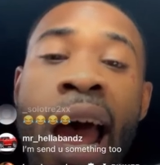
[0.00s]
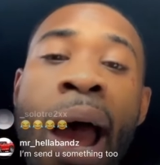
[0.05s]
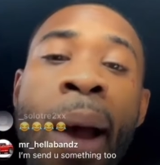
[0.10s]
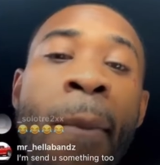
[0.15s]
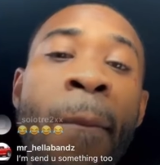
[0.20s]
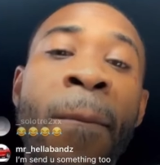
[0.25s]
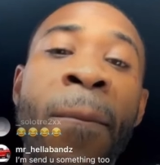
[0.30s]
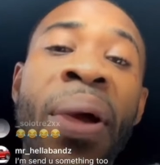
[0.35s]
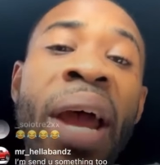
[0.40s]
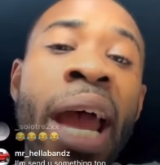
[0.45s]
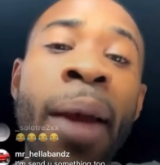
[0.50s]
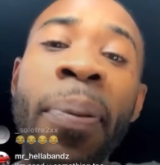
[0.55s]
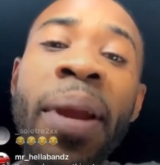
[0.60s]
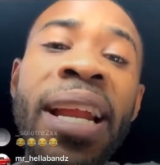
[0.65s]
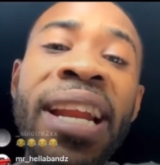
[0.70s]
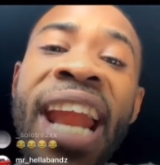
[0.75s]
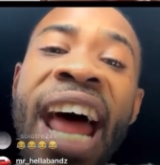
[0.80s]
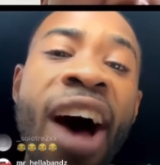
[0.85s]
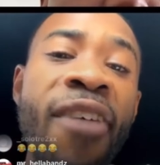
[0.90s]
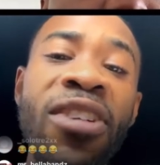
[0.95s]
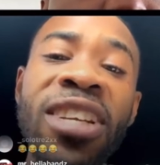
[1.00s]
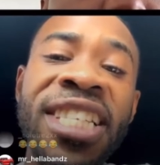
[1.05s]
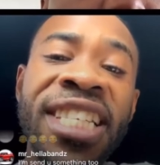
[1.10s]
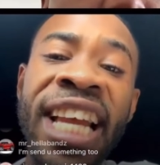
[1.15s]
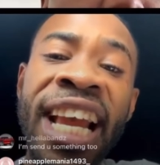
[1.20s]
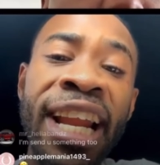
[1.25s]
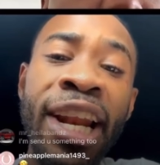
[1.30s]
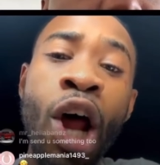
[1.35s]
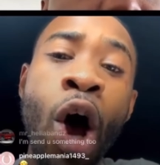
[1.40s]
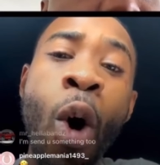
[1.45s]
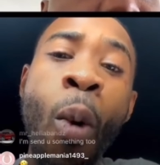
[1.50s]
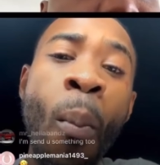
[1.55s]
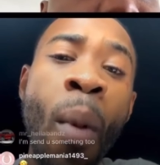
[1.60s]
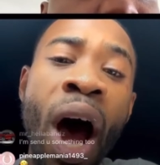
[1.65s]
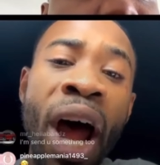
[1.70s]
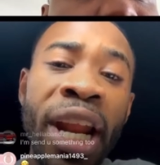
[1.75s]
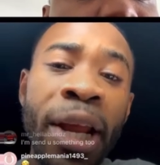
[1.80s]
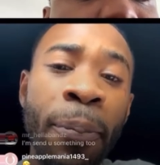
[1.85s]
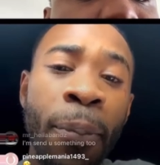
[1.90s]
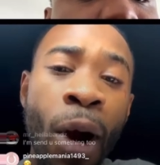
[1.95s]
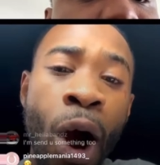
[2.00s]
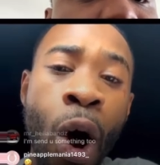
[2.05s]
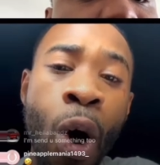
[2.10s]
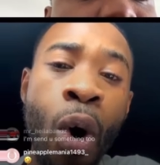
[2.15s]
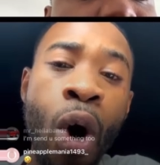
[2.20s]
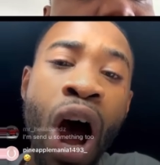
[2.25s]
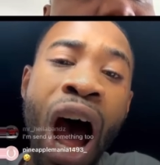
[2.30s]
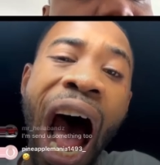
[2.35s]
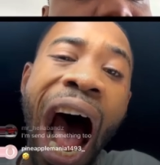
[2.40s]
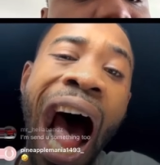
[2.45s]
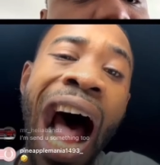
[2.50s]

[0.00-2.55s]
Bibby never sent no money, bro.